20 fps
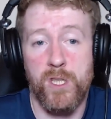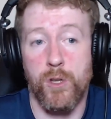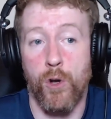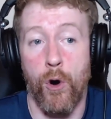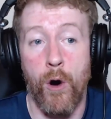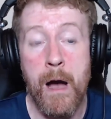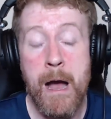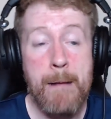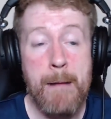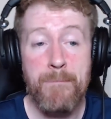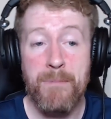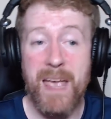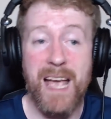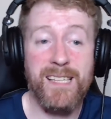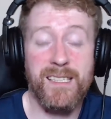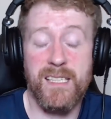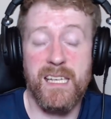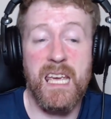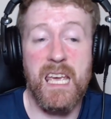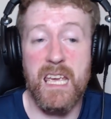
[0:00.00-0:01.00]
So
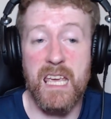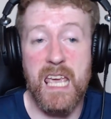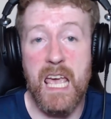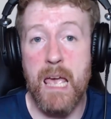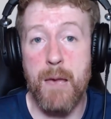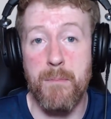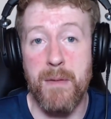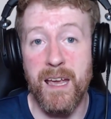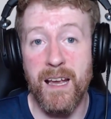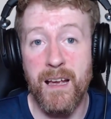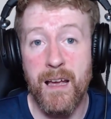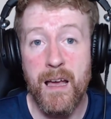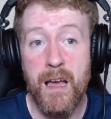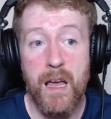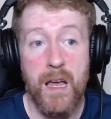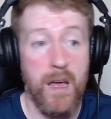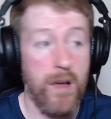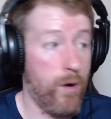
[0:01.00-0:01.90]
S K Gaming,